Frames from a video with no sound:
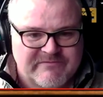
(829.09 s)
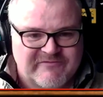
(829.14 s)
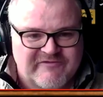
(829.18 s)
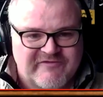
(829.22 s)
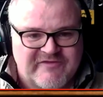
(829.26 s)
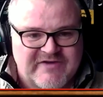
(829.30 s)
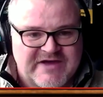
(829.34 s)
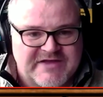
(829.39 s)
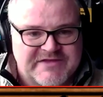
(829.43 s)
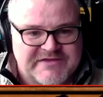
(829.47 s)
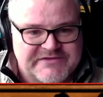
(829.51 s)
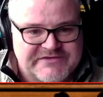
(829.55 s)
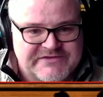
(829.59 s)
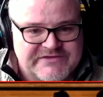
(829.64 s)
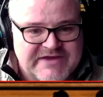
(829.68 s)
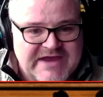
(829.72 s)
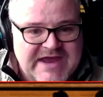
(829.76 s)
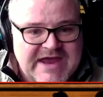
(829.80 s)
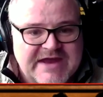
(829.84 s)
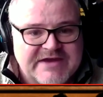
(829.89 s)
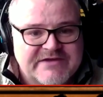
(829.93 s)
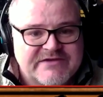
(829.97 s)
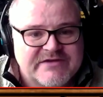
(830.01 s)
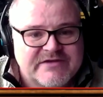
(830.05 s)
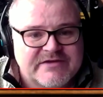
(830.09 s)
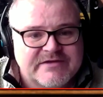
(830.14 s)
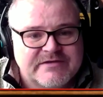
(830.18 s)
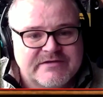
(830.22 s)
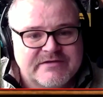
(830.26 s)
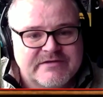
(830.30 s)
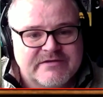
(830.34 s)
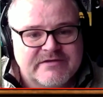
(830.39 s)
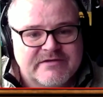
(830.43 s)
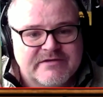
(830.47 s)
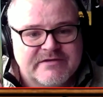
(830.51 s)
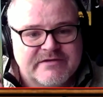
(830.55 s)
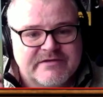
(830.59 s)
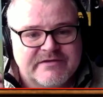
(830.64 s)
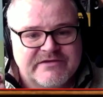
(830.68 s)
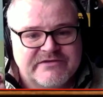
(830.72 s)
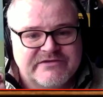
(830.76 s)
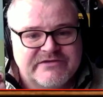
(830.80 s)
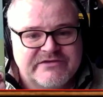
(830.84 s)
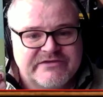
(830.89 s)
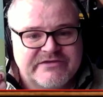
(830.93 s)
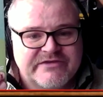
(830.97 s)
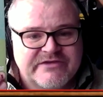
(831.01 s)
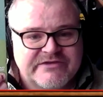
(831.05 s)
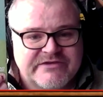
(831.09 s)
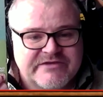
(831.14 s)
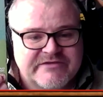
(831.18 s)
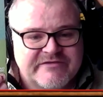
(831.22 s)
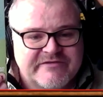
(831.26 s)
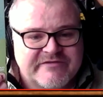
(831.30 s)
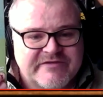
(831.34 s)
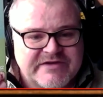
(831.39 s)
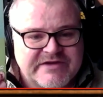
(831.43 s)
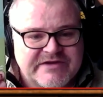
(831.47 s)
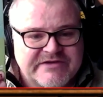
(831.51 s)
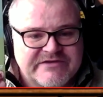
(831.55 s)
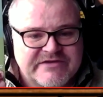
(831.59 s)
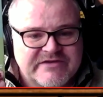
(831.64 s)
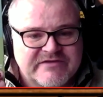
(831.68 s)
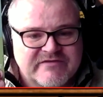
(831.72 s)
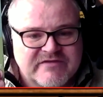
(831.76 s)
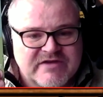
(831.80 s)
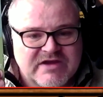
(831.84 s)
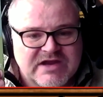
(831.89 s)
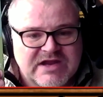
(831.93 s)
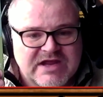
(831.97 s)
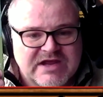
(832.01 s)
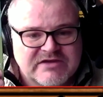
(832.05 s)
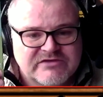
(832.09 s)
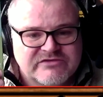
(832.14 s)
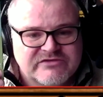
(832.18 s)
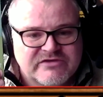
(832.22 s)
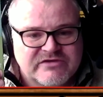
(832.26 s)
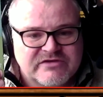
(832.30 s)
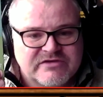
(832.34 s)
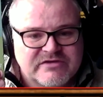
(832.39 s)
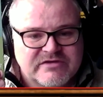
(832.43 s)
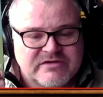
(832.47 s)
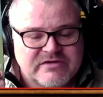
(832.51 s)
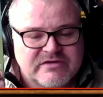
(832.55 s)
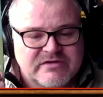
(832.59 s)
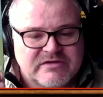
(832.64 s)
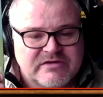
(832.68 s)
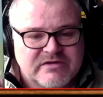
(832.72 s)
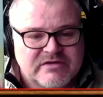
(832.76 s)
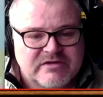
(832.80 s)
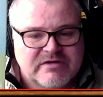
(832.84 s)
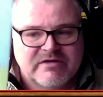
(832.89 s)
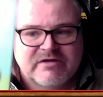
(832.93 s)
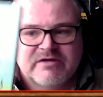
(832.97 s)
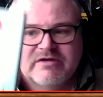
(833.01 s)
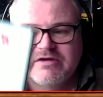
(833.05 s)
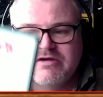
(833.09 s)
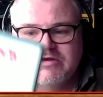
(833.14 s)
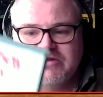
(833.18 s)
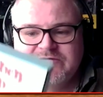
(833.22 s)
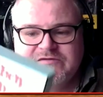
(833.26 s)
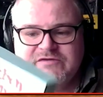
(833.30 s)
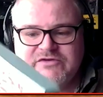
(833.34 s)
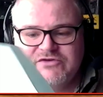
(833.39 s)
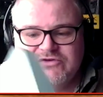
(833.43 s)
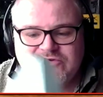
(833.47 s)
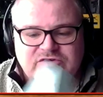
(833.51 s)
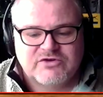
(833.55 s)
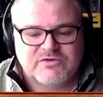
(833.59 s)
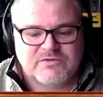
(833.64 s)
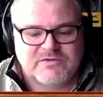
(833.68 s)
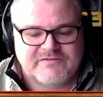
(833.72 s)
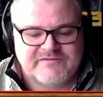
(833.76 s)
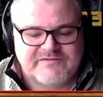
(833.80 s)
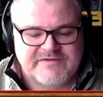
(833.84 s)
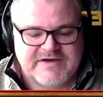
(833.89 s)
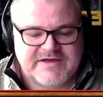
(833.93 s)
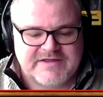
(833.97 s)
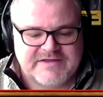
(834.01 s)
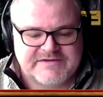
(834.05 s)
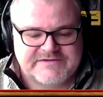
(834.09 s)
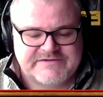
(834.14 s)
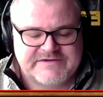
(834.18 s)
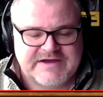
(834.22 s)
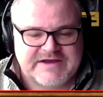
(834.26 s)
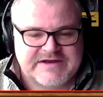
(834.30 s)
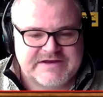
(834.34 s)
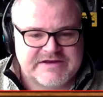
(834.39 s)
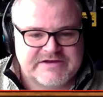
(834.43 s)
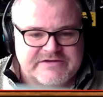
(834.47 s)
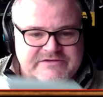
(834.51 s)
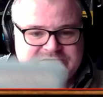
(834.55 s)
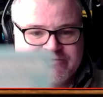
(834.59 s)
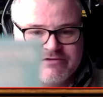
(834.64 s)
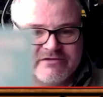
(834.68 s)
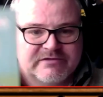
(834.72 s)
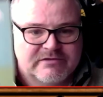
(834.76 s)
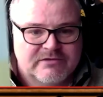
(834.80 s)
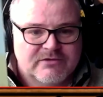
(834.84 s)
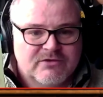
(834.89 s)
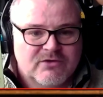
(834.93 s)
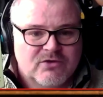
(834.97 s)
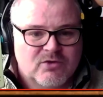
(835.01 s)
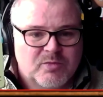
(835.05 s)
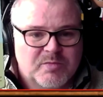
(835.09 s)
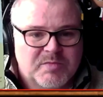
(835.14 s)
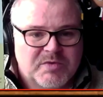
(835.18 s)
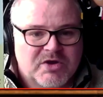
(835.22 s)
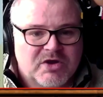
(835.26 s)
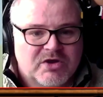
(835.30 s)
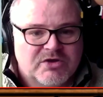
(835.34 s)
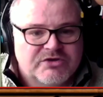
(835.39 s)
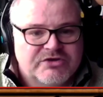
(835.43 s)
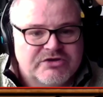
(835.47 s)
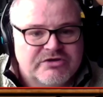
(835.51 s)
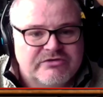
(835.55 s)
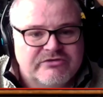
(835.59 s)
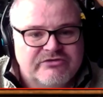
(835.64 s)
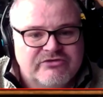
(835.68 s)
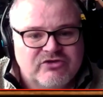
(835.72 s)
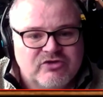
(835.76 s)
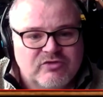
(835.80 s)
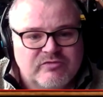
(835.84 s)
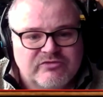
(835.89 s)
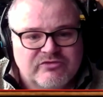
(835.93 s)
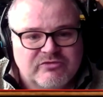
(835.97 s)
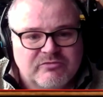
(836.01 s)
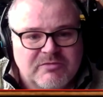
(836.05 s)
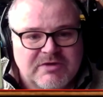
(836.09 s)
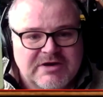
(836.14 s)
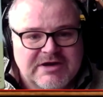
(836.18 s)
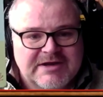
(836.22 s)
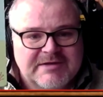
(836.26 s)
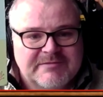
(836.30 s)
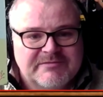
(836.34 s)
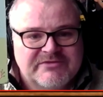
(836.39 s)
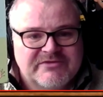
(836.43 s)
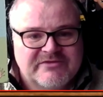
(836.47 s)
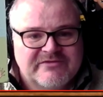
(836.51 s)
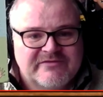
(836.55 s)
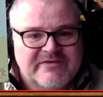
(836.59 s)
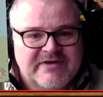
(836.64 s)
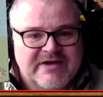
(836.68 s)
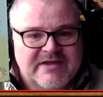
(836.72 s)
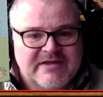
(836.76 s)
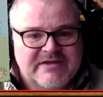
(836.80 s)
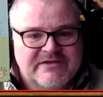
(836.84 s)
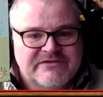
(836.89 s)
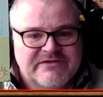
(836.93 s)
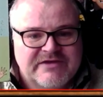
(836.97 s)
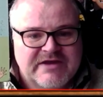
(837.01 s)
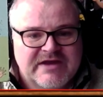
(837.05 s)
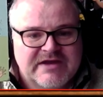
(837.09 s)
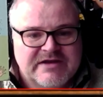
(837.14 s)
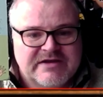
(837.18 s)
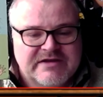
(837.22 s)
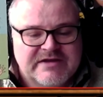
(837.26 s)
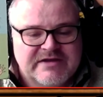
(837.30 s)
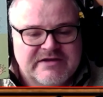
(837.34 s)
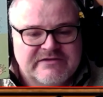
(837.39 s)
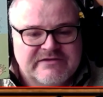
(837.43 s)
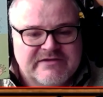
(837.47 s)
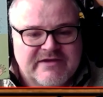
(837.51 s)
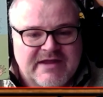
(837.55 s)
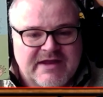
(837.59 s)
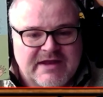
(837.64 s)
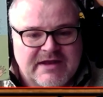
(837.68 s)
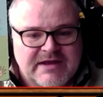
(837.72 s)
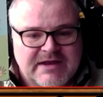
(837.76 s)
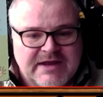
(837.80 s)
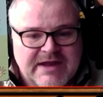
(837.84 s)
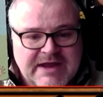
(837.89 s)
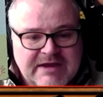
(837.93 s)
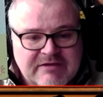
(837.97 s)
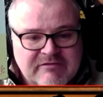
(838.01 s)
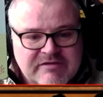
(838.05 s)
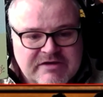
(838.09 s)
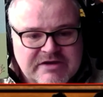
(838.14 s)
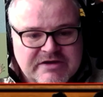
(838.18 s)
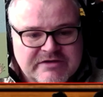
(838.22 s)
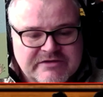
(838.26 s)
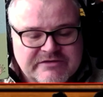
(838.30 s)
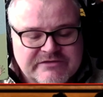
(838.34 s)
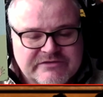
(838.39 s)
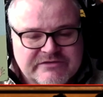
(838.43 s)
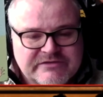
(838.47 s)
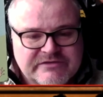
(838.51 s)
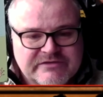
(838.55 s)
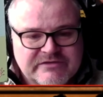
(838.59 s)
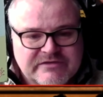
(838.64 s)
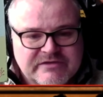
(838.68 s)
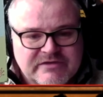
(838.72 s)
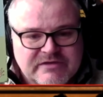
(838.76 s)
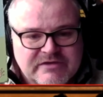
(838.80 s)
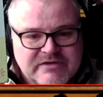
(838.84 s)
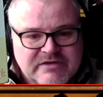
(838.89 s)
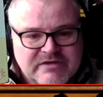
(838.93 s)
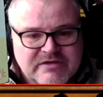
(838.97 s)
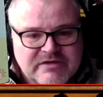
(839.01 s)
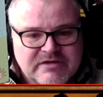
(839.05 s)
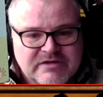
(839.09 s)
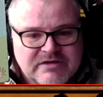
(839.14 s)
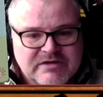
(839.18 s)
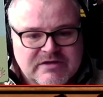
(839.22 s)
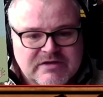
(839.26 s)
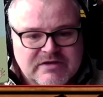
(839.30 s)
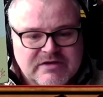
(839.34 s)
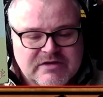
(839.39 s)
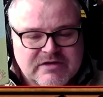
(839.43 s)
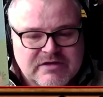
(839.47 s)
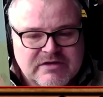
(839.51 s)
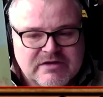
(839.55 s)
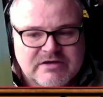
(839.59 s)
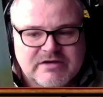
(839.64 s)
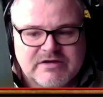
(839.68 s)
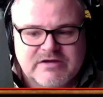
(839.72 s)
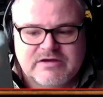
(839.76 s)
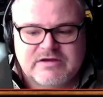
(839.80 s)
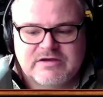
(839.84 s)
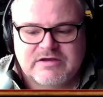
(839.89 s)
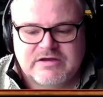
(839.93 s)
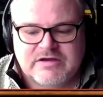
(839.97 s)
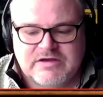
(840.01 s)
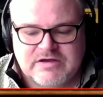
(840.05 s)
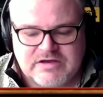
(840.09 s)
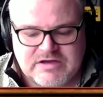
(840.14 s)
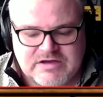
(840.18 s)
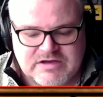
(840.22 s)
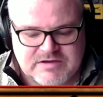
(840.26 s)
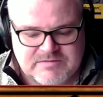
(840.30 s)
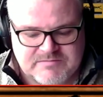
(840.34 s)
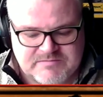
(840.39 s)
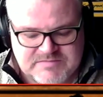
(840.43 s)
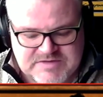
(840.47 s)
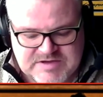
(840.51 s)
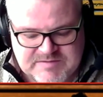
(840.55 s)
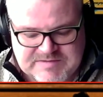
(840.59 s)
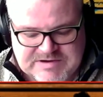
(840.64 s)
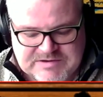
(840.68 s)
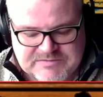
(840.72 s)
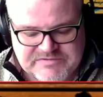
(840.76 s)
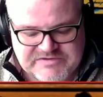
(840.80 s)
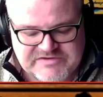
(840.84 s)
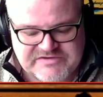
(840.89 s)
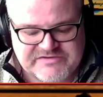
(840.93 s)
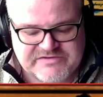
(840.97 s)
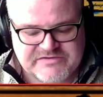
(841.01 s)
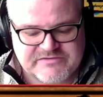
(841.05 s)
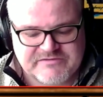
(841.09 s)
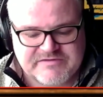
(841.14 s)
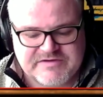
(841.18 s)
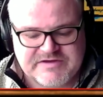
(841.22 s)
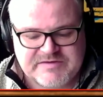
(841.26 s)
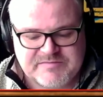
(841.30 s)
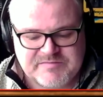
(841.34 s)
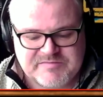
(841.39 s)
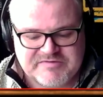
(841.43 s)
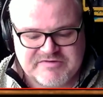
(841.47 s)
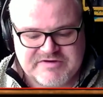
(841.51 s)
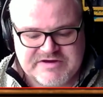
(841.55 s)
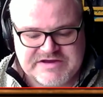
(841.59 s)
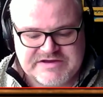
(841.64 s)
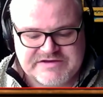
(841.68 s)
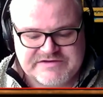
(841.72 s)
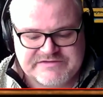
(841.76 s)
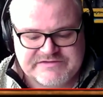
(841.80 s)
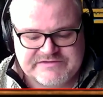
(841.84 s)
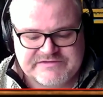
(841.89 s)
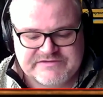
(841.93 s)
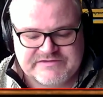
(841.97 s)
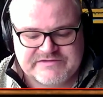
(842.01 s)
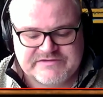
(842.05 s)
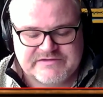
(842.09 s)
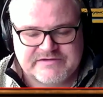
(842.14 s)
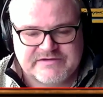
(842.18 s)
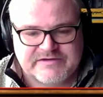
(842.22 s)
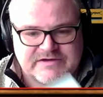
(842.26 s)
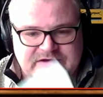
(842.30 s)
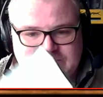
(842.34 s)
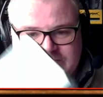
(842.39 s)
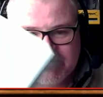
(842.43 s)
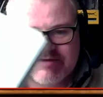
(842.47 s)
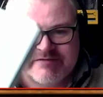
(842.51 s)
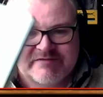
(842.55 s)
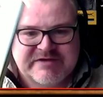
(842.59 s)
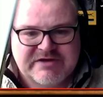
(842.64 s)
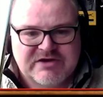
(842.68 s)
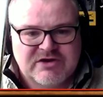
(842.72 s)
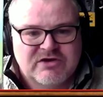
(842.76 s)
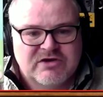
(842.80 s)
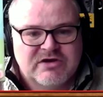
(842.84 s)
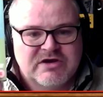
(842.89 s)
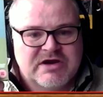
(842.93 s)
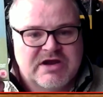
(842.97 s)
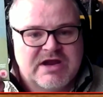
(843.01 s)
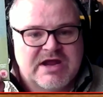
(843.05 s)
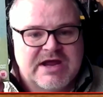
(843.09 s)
Father Ted this is the definitive collection if you don't know what Father Ted is look up on YouTube some clips of Father Ted it's hilarious um, about these three priests living on an